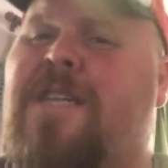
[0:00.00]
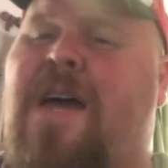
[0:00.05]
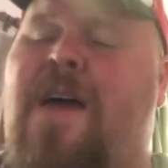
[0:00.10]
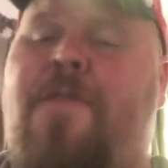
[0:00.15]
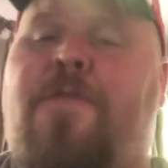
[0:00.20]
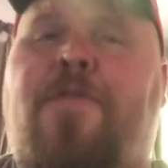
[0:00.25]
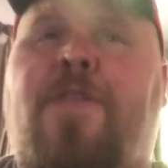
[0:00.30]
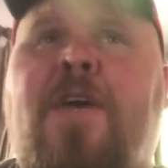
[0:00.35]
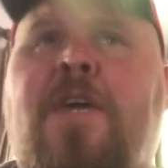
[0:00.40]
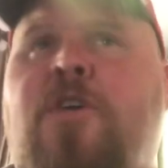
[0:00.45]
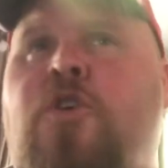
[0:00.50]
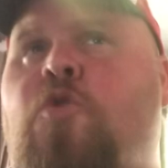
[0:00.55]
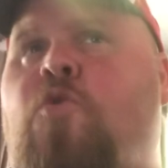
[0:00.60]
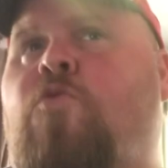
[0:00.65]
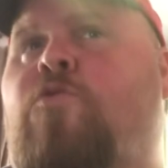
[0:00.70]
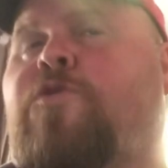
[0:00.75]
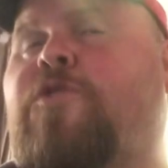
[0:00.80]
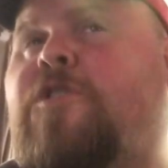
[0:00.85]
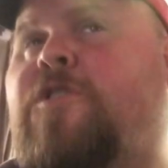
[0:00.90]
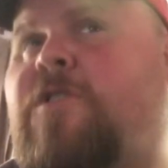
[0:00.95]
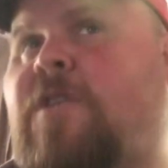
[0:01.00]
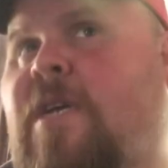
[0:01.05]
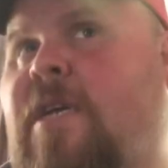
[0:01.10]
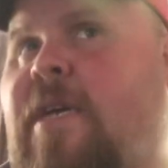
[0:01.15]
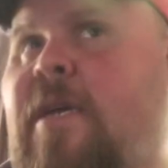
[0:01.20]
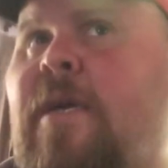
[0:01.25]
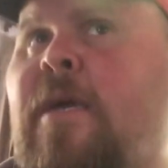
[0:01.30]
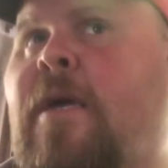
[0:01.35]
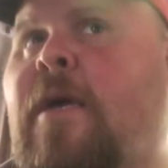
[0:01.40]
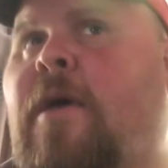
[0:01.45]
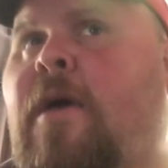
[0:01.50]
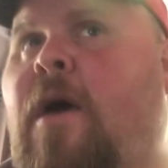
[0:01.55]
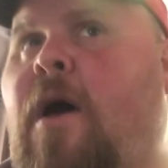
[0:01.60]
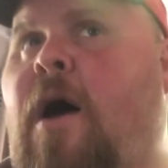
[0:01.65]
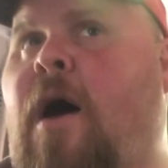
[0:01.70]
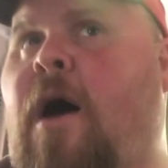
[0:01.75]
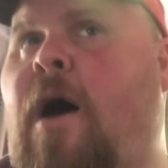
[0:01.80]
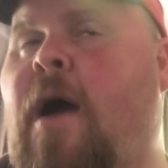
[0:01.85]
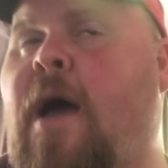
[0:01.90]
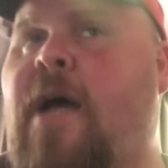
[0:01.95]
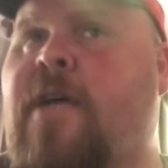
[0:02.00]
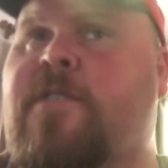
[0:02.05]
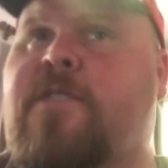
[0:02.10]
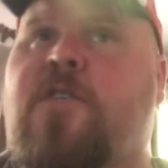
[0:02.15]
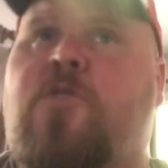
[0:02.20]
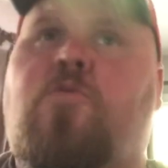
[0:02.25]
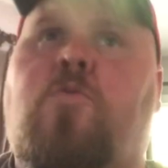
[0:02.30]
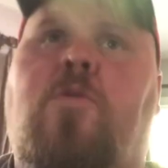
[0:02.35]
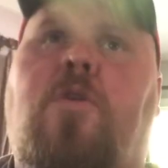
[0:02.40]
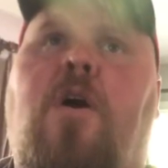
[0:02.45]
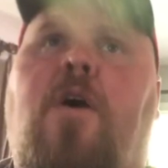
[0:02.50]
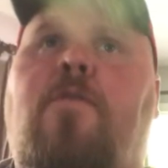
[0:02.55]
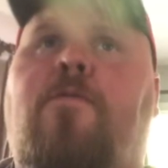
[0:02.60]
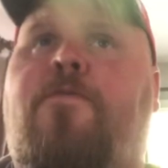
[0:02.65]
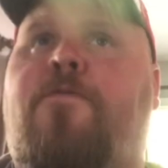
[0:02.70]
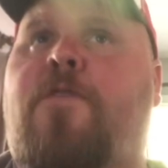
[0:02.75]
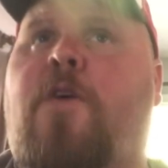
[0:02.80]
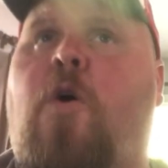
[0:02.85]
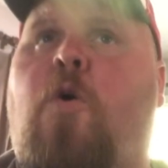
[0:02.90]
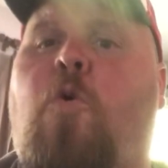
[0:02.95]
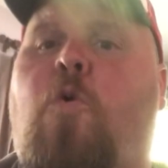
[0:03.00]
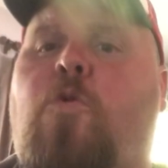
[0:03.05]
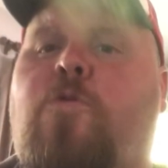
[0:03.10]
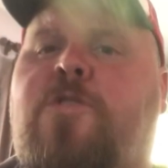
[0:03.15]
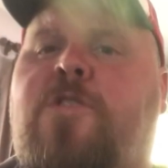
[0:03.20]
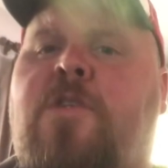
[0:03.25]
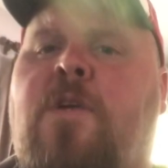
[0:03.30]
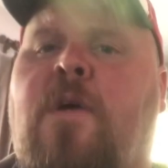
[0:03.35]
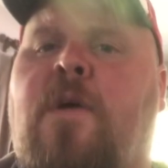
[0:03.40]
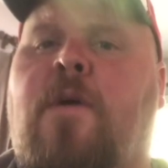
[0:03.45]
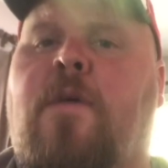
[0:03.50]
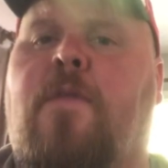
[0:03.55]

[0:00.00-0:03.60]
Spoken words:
And I think you'll see, as this one unfolds,